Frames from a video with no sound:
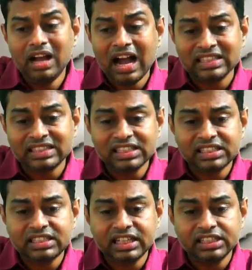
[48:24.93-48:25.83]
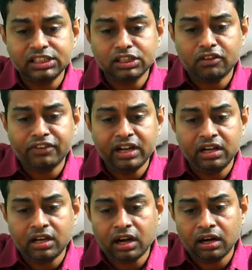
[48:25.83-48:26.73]
assistance of
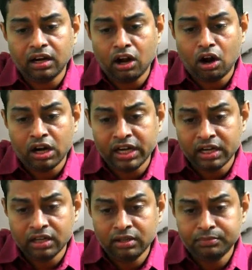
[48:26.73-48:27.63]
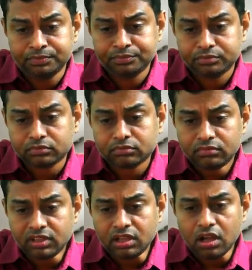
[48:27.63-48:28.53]
internal auditor
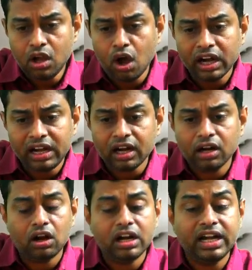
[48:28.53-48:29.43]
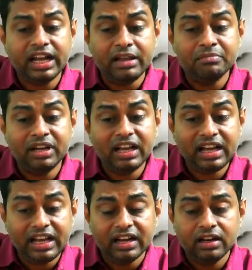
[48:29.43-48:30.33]
or internal audit team
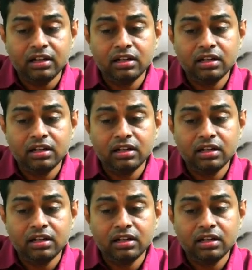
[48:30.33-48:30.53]
in